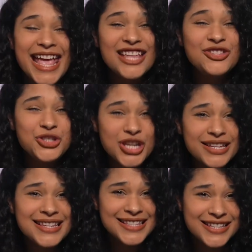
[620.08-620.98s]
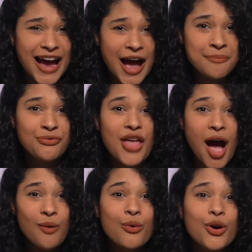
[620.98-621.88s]
In Jesus' time,
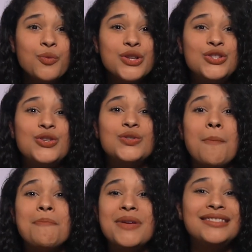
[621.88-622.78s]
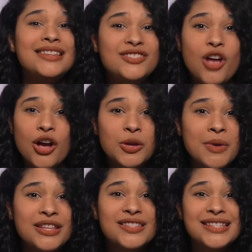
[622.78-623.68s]
that word was used on business
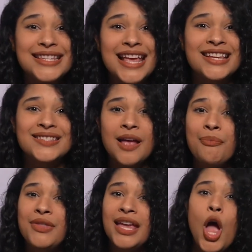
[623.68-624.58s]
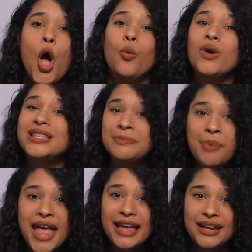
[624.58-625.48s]
documents to say something was
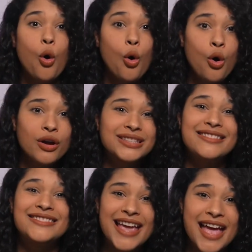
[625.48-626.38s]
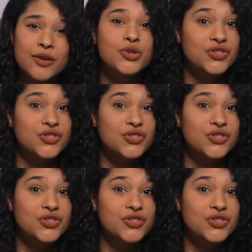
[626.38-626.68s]
paid or the debt was